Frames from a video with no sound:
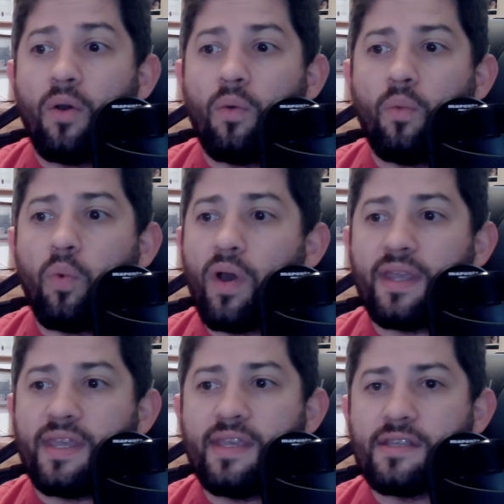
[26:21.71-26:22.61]
what
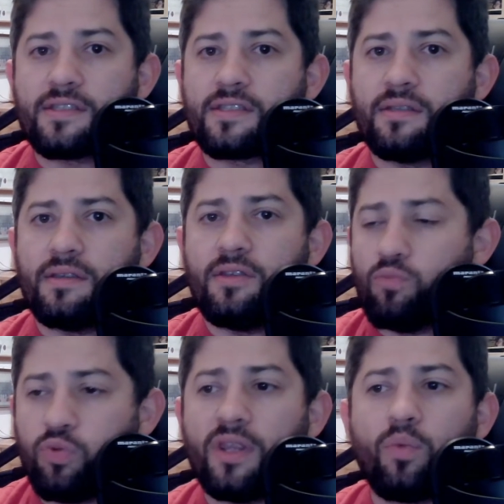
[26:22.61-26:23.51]
he is he,
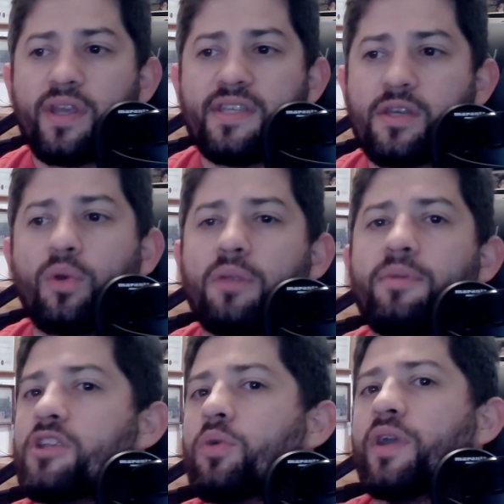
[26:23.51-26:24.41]
really what he's going to
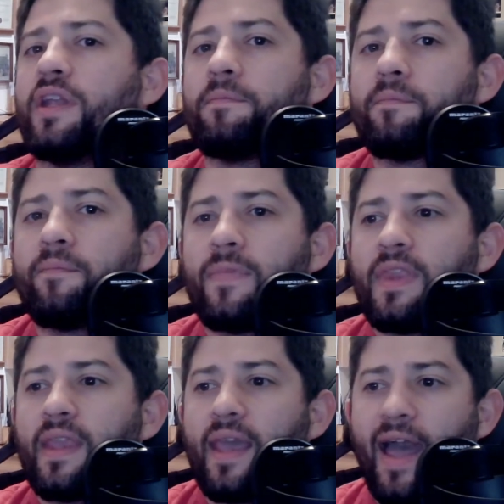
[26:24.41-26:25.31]
be doing
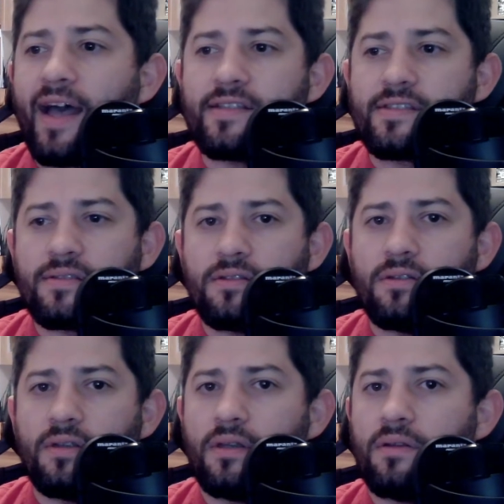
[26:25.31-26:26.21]
as
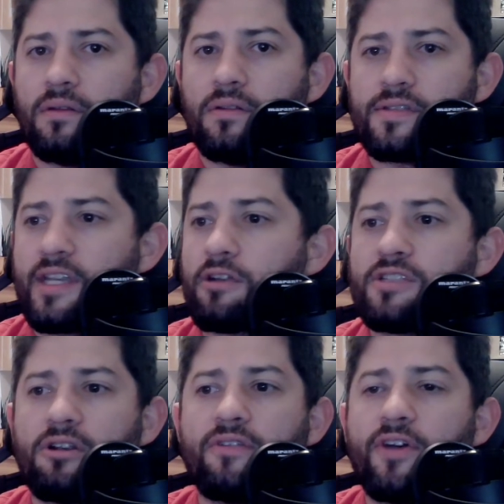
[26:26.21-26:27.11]

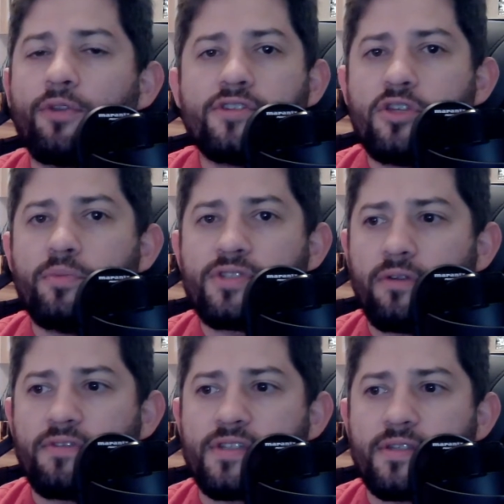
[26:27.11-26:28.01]
Secretary of Health and Human
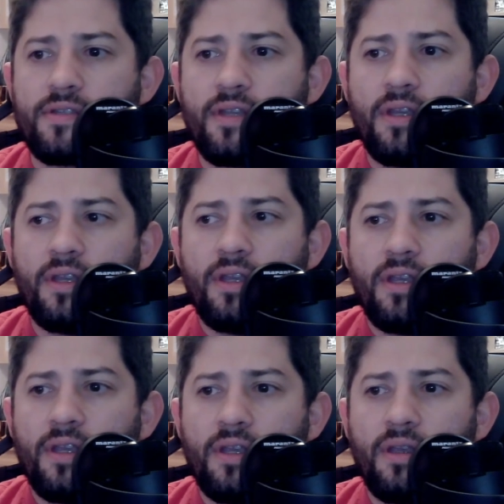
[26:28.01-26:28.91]
Services.
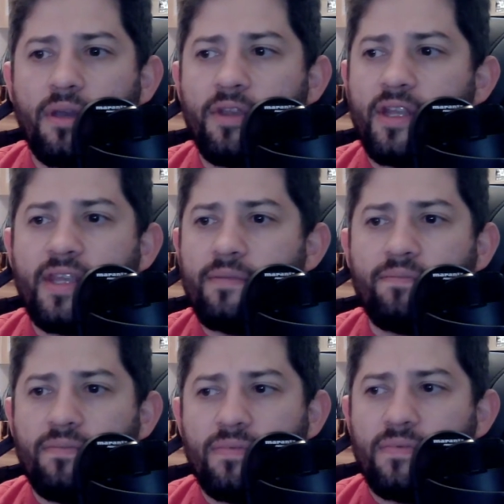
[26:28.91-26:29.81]
I mean, he
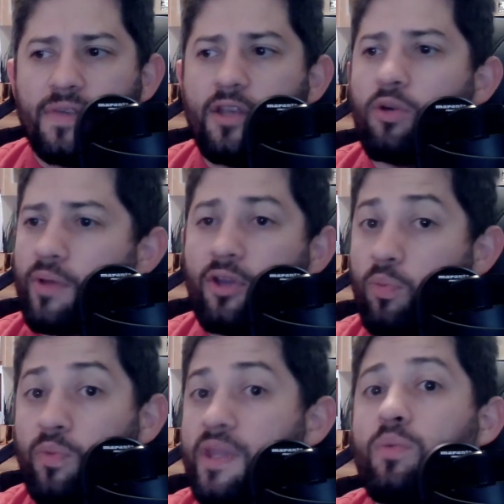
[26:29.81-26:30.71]
he'll
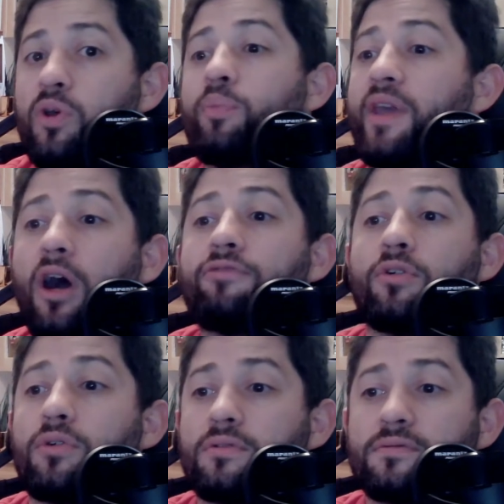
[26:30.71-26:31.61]
he'll he will be
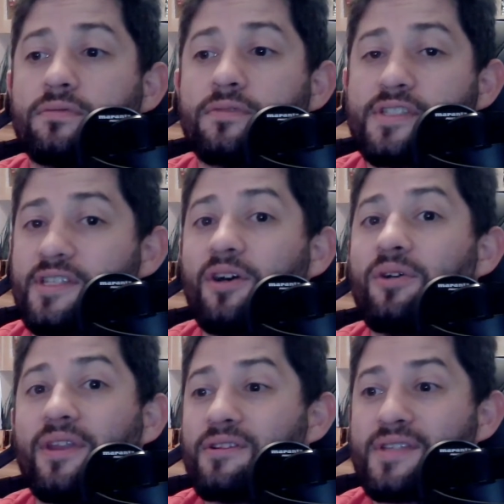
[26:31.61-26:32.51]
awful. So
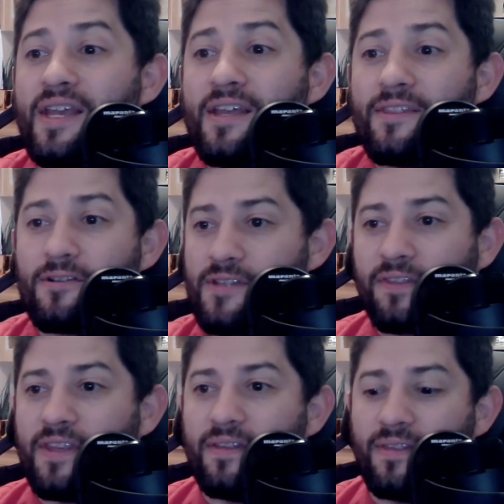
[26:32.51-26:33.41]
there's there's
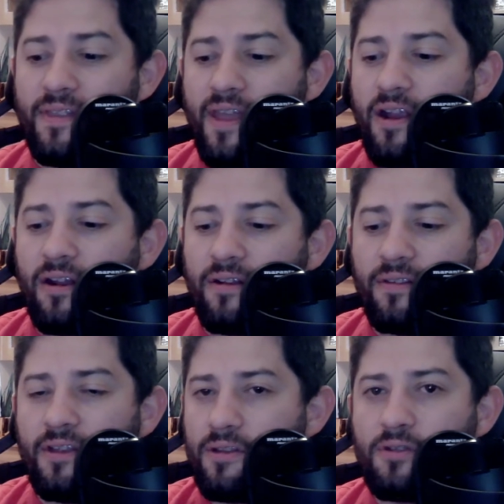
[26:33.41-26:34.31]
nothing there.
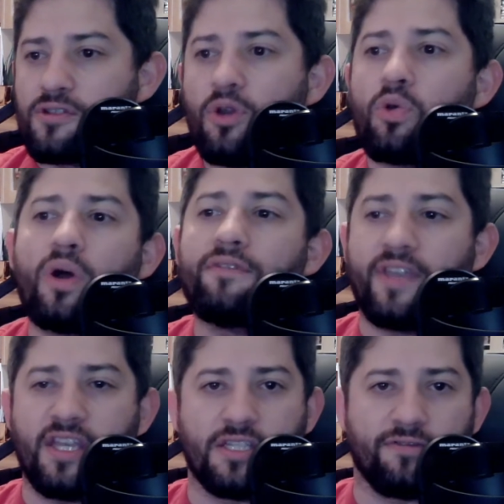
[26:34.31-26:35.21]
there. There's no
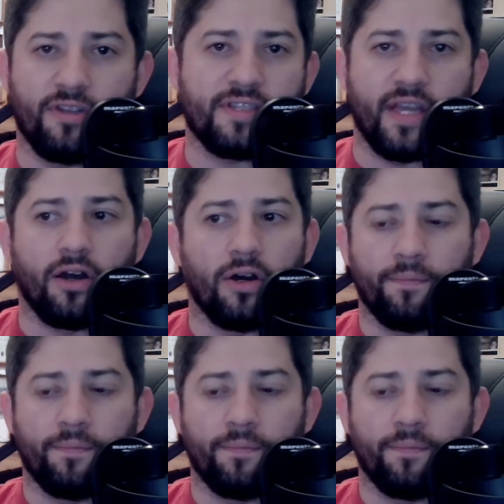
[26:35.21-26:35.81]
qualifications for this at all.